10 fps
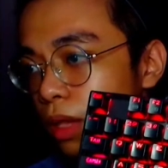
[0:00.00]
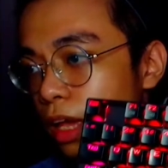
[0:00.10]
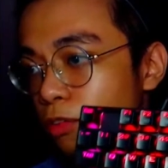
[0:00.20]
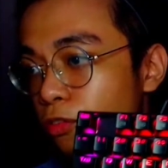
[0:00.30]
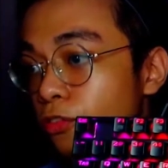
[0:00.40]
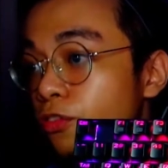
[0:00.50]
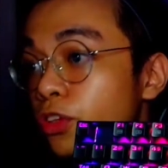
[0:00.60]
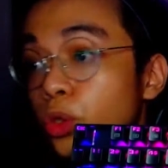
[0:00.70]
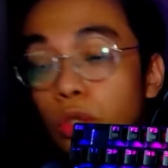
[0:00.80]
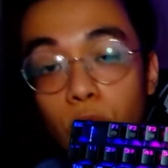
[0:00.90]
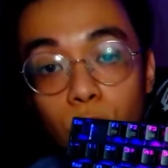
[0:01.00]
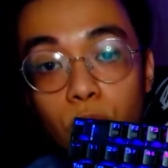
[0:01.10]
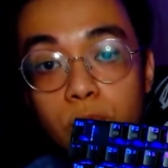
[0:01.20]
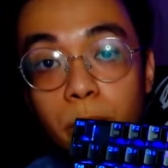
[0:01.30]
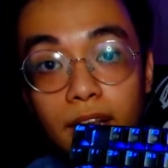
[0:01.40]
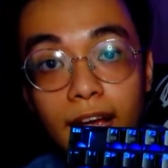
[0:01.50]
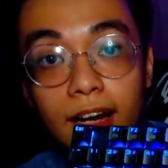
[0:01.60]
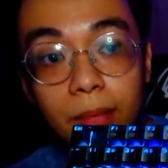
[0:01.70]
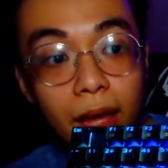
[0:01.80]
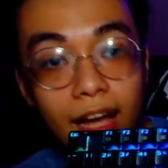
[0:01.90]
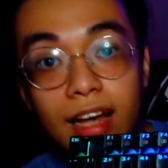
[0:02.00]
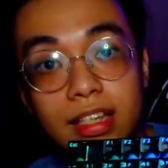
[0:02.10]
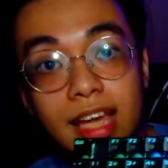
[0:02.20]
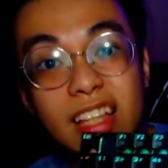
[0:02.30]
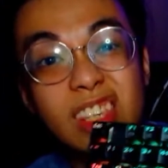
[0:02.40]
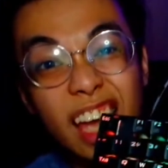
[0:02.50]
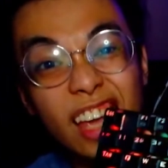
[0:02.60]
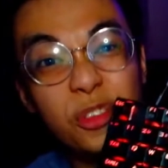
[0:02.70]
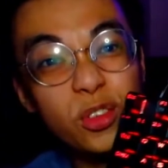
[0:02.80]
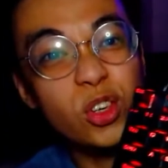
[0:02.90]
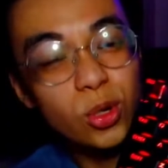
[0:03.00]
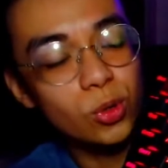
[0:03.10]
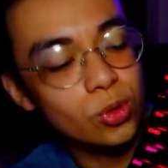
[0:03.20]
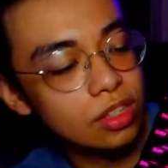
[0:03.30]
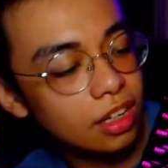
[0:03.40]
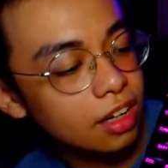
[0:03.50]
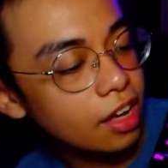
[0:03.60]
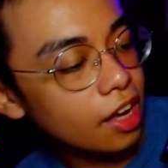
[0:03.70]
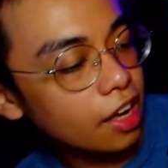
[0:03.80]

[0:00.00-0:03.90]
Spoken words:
If you use, but like I gotta say, if you use the